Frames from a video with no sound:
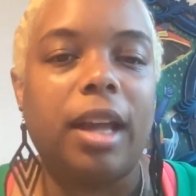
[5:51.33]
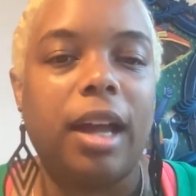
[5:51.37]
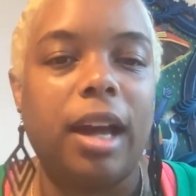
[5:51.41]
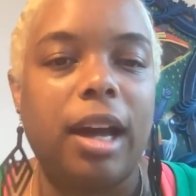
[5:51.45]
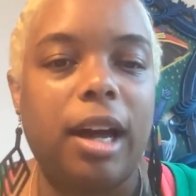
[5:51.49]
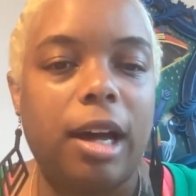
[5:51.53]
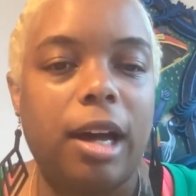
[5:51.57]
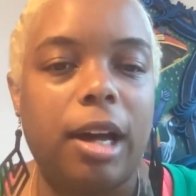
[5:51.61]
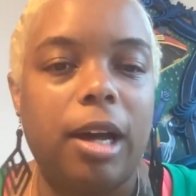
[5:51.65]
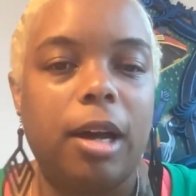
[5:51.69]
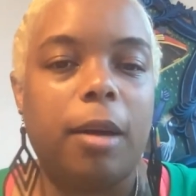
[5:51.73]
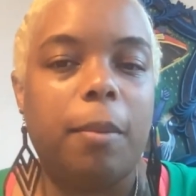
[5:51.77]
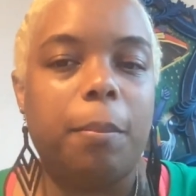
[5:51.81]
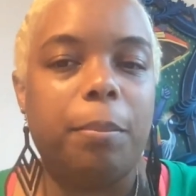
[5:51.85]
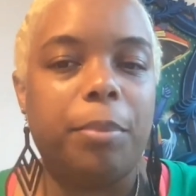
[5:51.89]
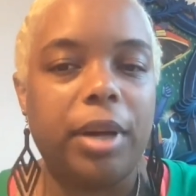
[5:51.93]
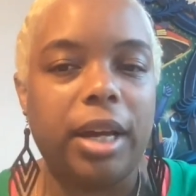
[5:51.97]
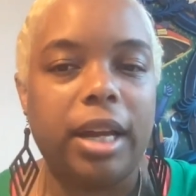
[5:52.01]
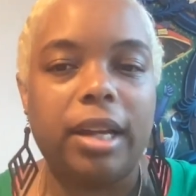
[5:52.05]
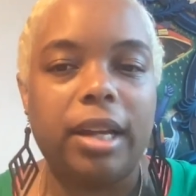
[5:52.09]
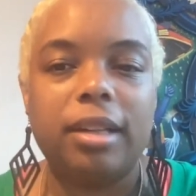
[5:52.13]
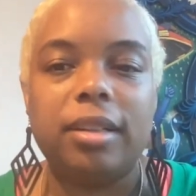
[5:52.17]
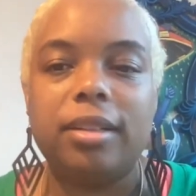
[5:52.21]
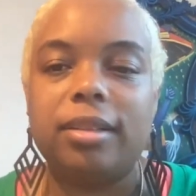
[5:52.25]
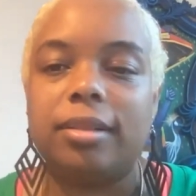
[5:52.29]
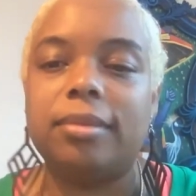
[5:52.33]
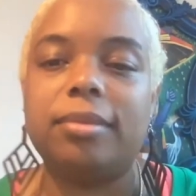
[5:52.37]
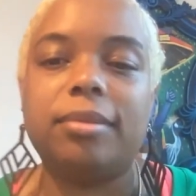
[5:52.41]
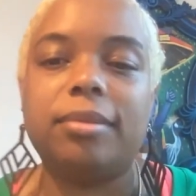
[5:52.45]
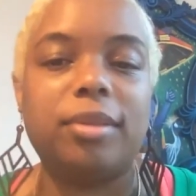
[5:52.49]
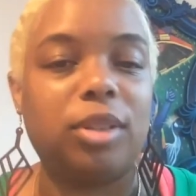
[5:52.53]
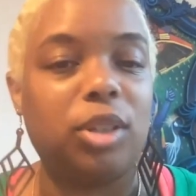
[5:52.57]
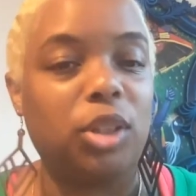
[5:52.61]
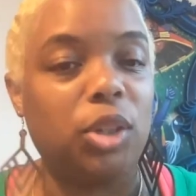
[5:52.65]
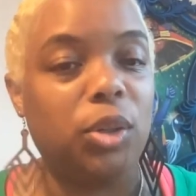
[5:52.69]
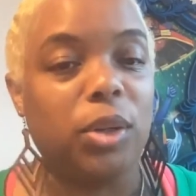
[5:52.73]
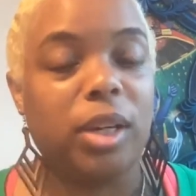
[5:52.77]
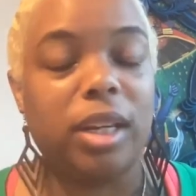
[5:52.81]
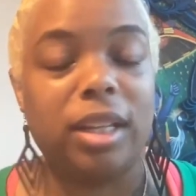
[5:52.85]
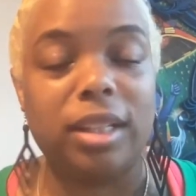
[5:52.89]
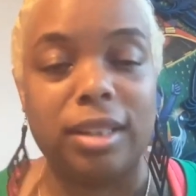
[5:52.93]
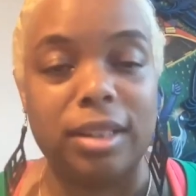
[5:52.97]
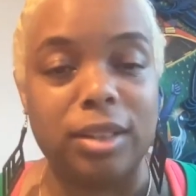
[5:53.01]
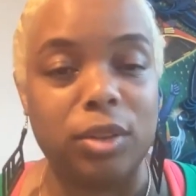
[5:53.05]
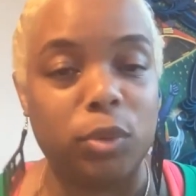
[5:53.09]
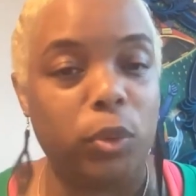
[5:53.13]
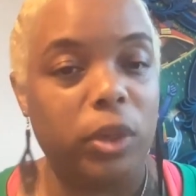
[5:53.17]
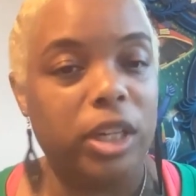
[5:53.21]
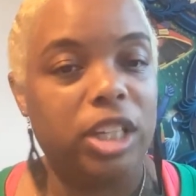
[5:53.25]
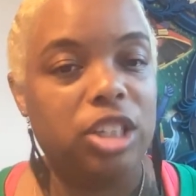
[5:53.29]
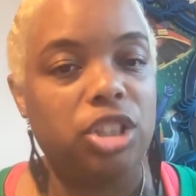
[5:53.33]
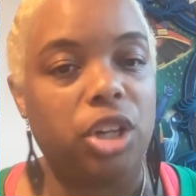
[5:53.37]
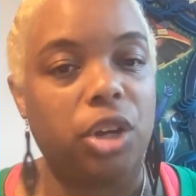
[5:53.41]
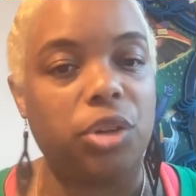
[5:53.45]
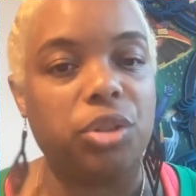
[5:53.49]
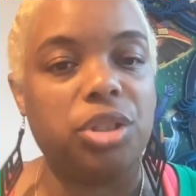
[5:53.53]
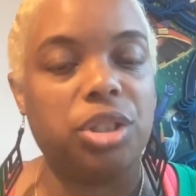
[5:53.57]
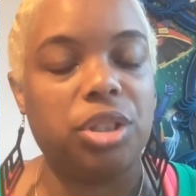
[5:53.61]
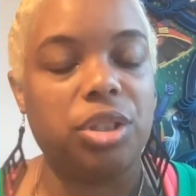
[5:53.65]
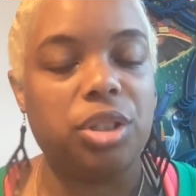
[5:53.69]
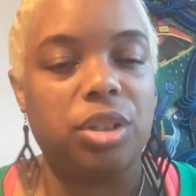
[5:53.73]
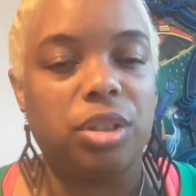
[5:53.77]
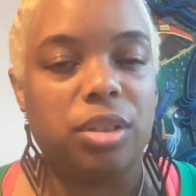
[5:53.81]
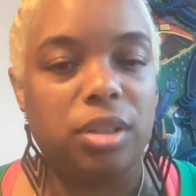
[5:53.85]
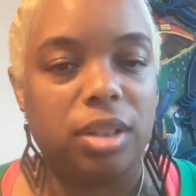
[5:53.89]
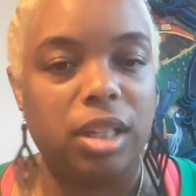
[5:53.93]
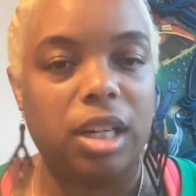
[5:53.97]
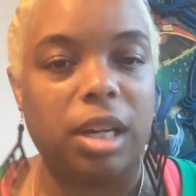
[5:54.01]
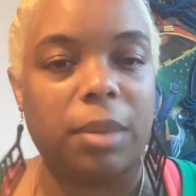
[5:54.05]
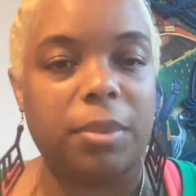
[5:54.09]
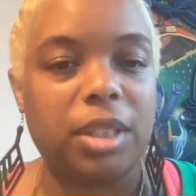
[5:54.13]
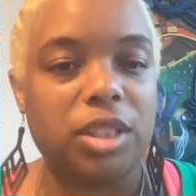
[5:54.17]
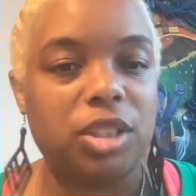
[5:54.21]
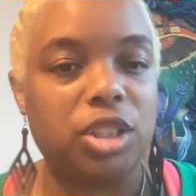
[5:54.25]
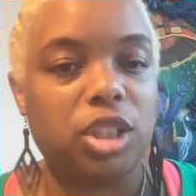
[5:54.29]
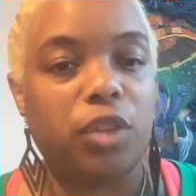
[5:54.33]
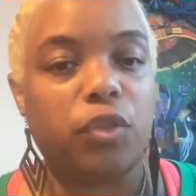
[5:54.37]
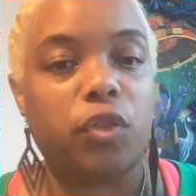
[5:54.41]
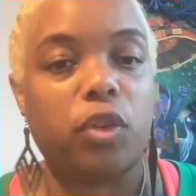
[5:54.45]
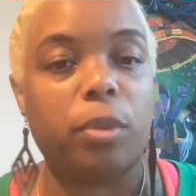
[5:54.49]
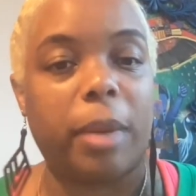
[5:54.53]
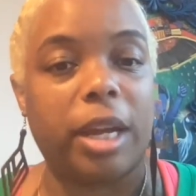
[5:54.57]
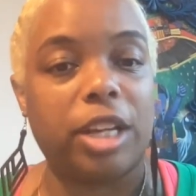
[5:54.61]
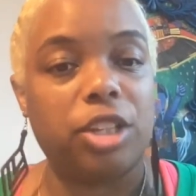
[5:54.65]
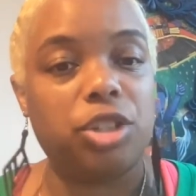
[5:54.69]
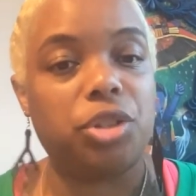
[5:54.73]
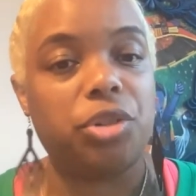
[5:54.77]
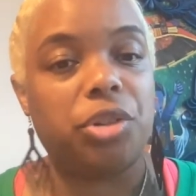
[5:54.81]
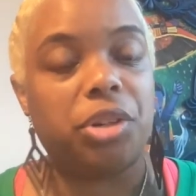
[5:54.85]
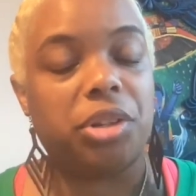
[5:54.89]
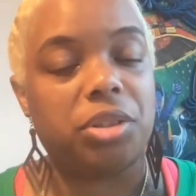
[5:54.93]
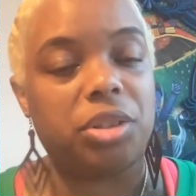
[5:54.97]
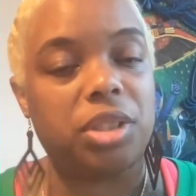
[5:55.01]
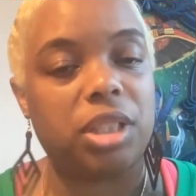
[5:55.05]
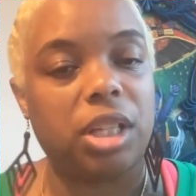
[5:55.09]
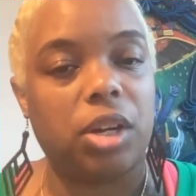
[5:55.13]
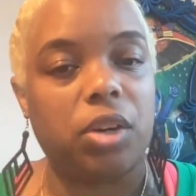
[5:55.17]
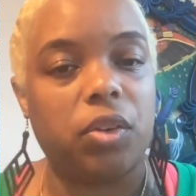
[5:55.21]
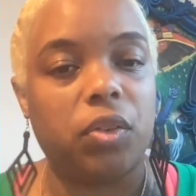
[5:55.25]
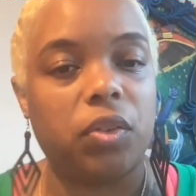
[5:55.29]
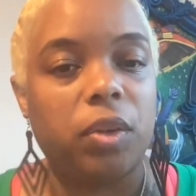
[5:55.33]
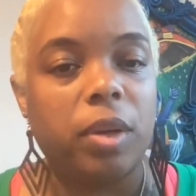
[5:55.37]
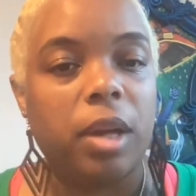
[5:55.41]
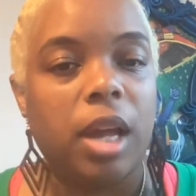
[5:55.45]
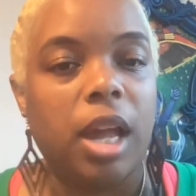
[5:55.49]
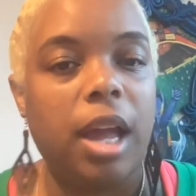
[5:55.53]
But you can research and look up this information yourself.